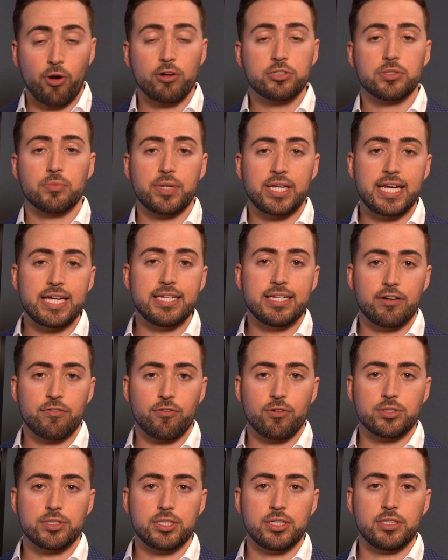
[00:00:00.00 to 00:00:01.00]
are some key
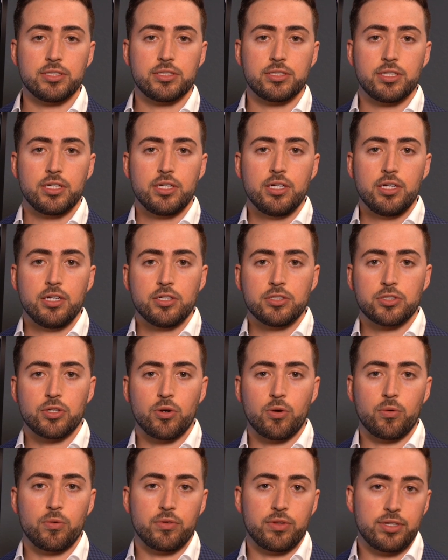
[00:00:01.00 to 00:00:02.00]
differences.
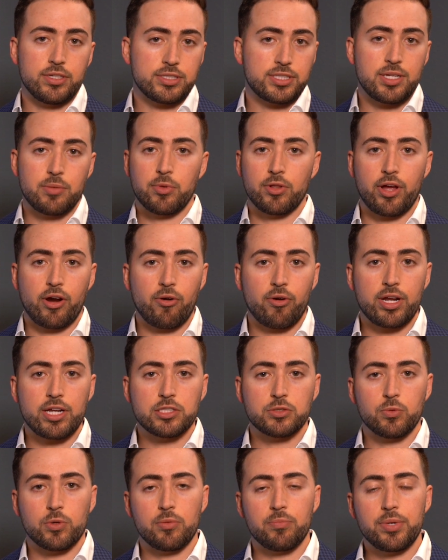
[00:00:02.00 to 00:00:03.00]
So the
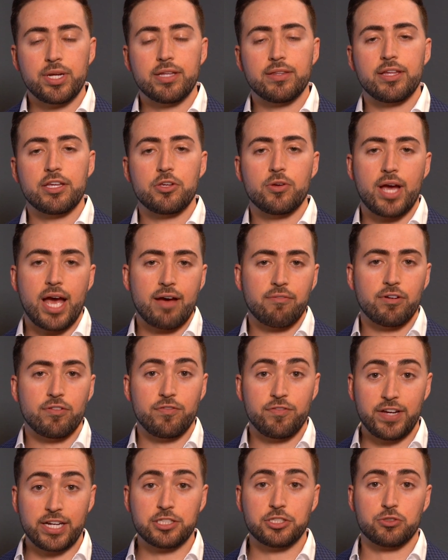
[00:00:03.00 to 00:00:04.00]
similarities would be that you have a
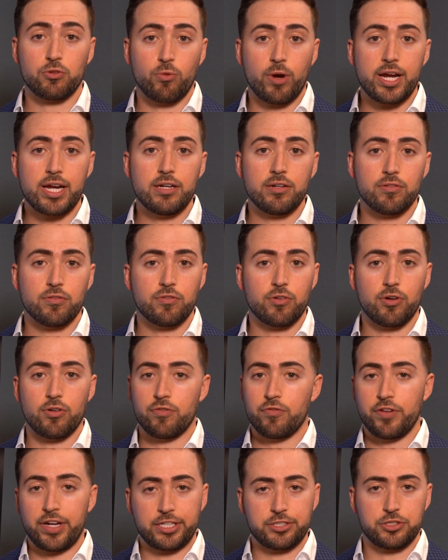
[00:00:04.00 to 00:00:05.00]
fixed rate for a
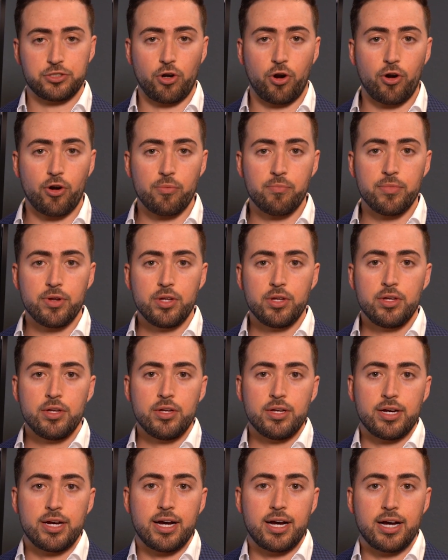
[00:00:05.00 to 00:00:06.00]
fixed term.
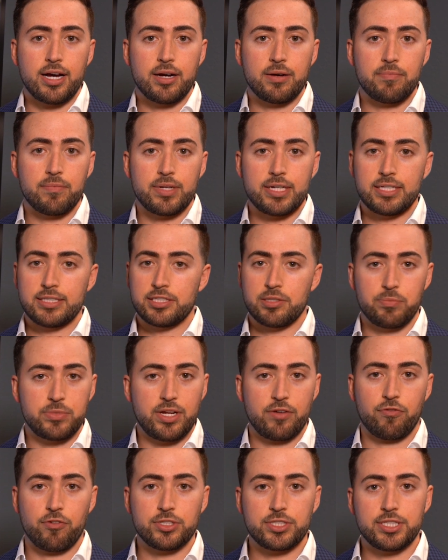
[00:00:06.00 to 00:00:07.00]
Some
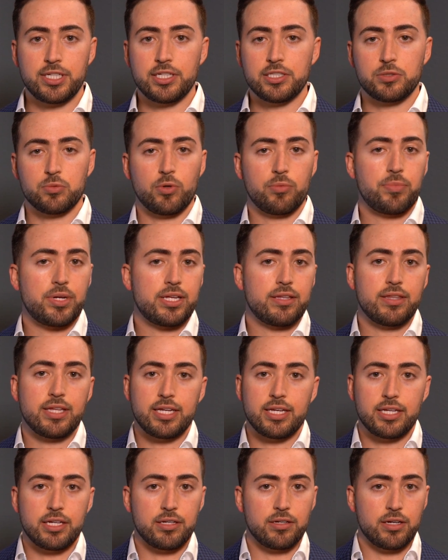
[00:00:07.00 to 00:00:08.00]
differences would be
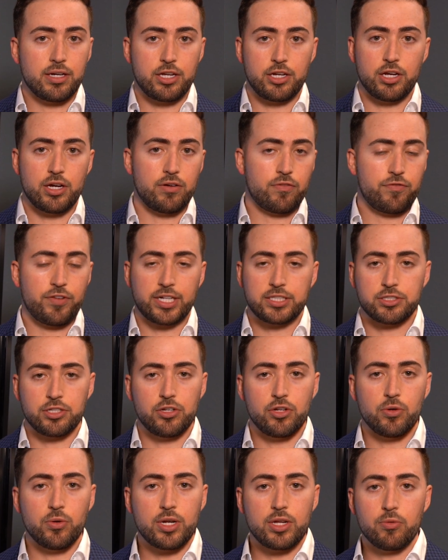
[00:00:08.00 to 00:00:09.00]
the fixed
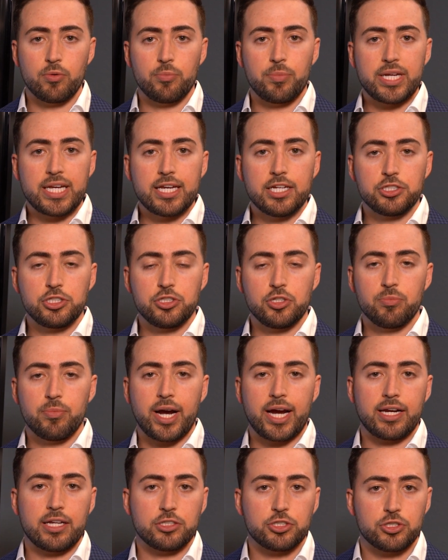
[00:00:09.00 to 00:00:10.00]
annuity would be issued
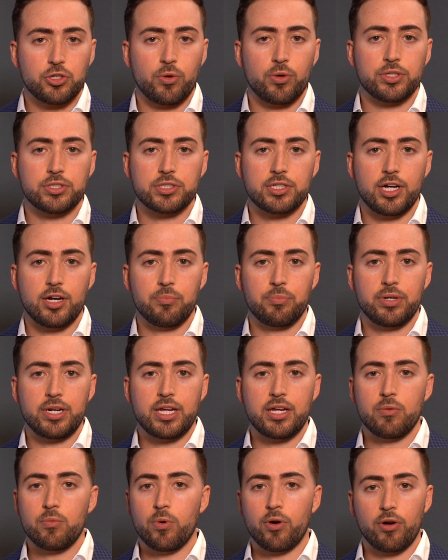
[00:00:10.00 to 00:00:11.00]
by an insurance
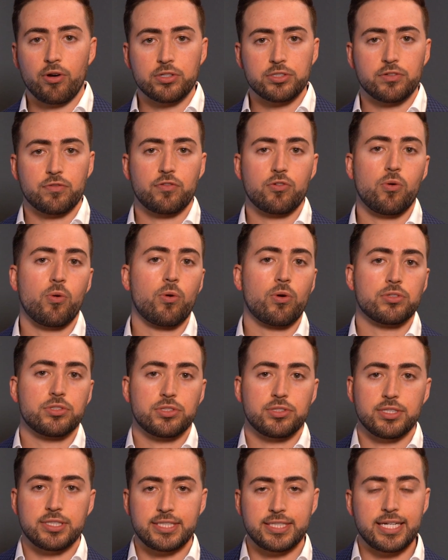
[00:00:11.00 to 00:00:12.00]
company, whereas of
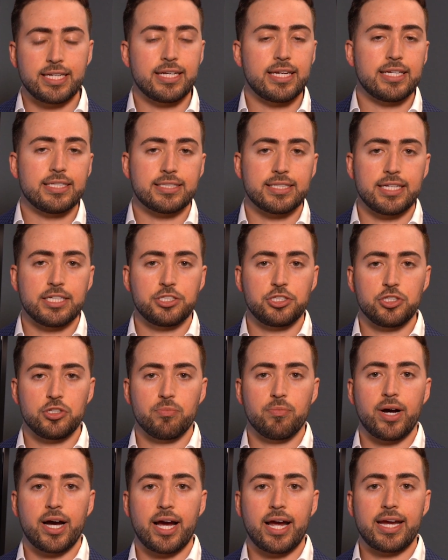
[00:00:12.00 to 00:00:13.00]
course the CD is
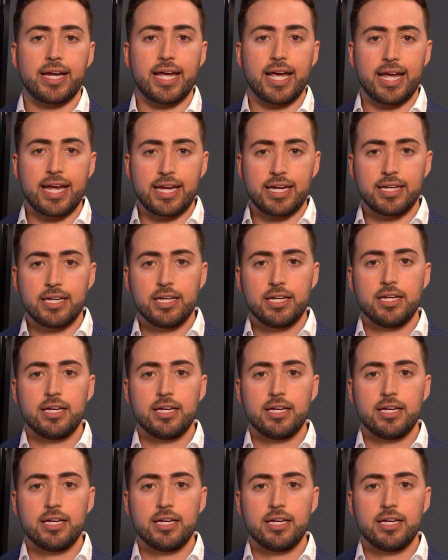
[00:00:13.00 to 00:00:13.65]
issued by a